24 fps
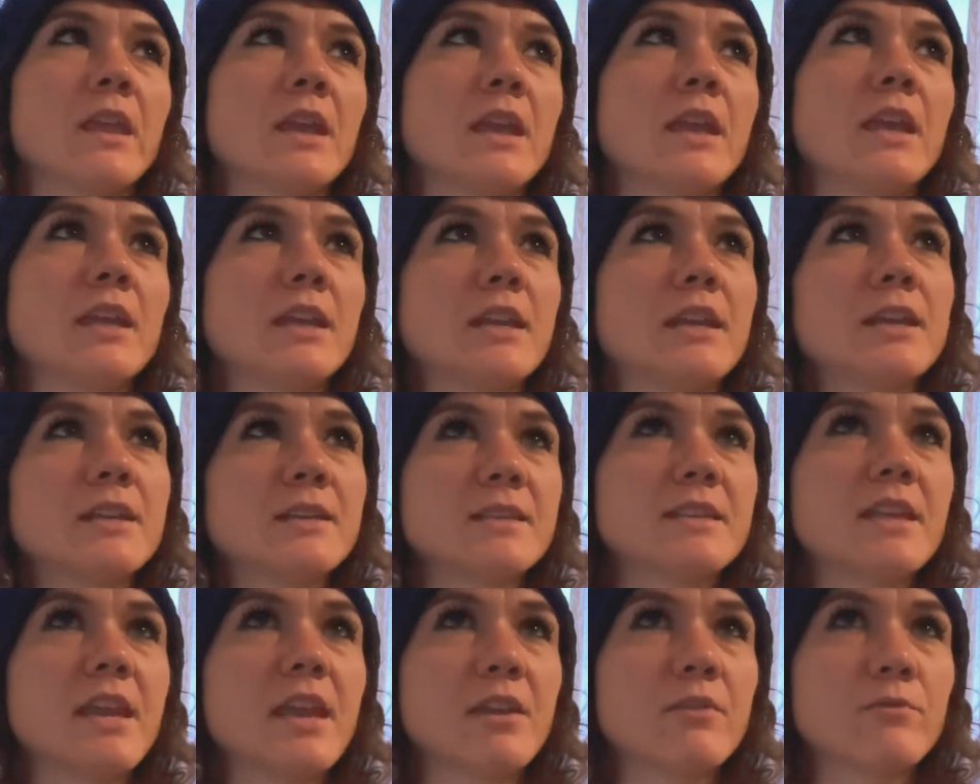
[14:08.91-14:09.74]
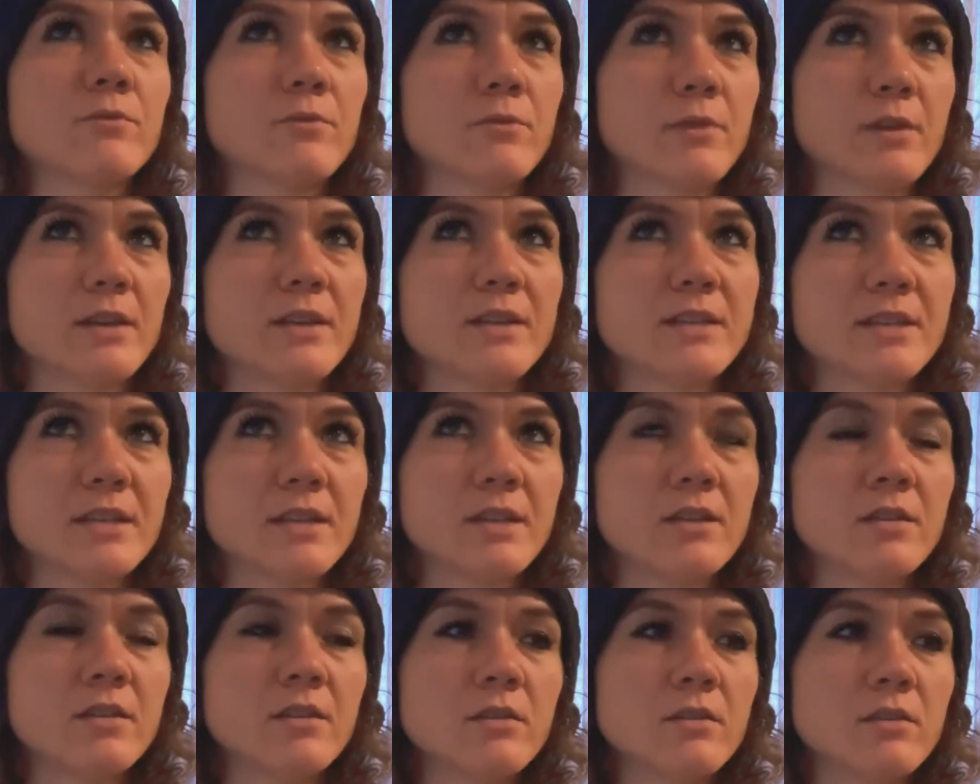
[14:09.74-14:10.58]
It is a
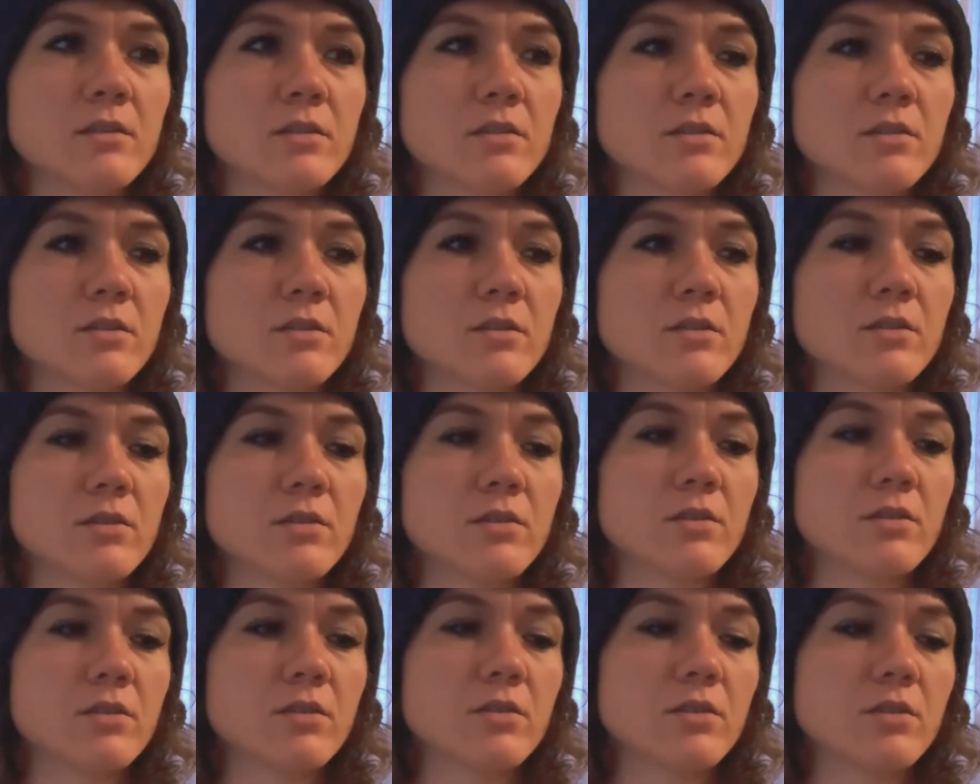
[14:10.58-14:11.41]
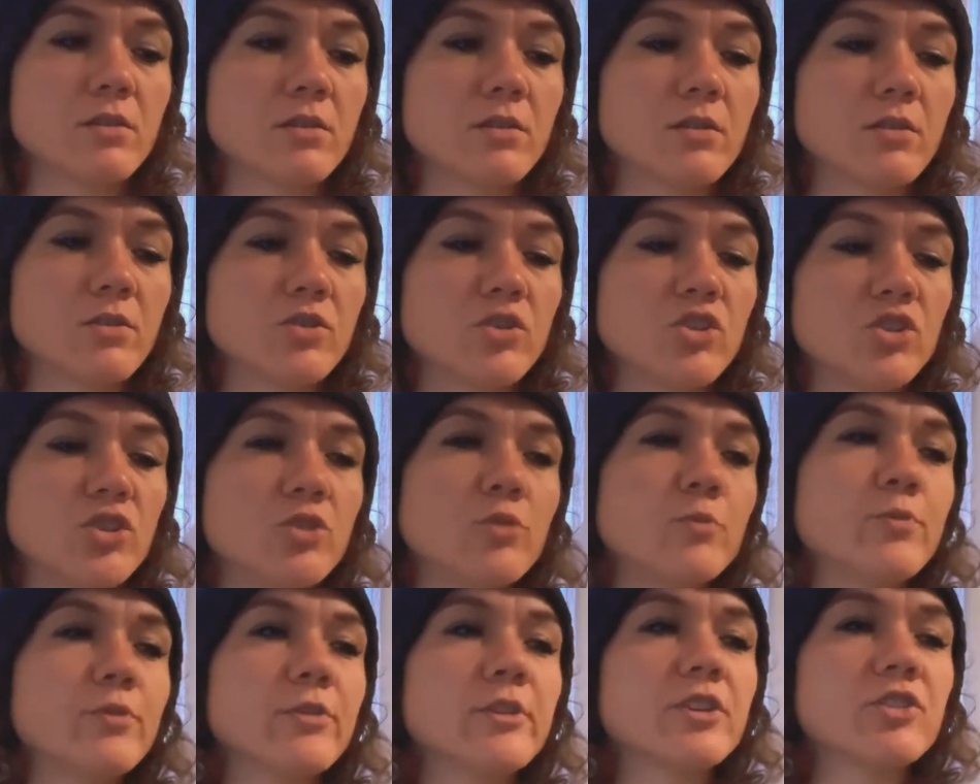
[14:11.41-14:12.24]
reason to
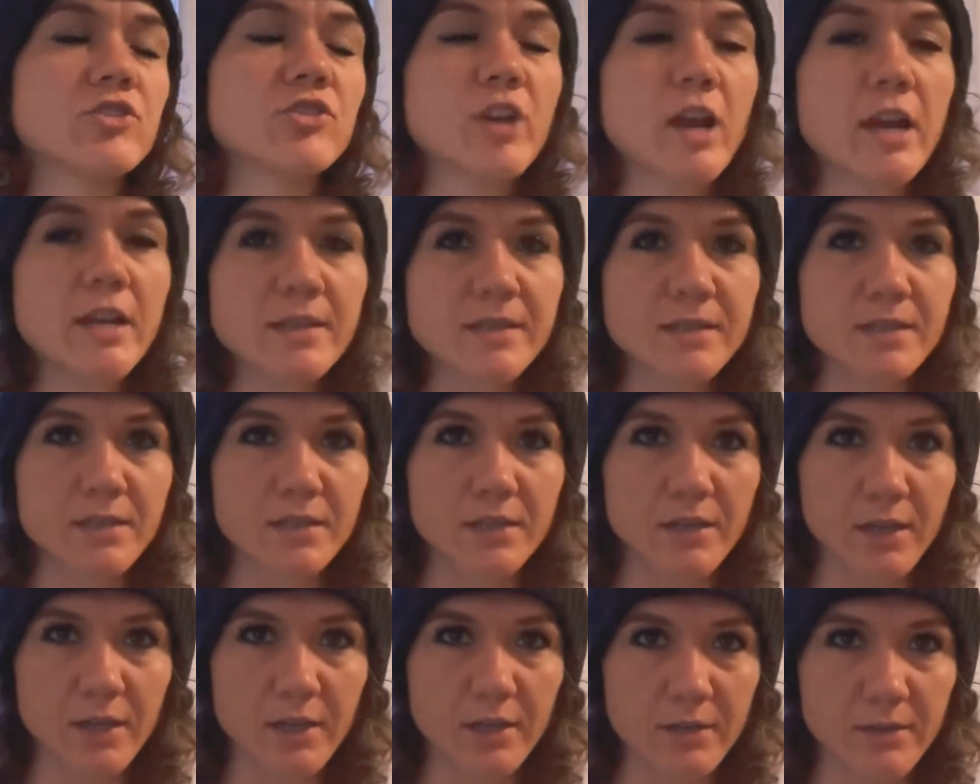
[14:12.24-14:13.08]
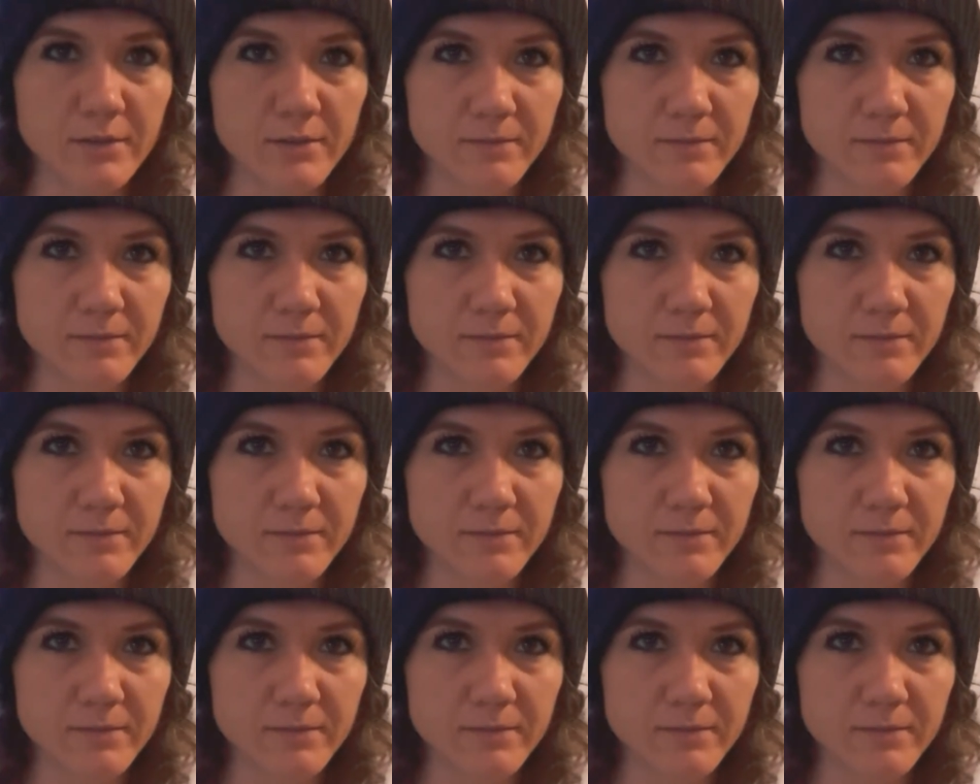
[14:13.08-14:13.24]
procrastinate.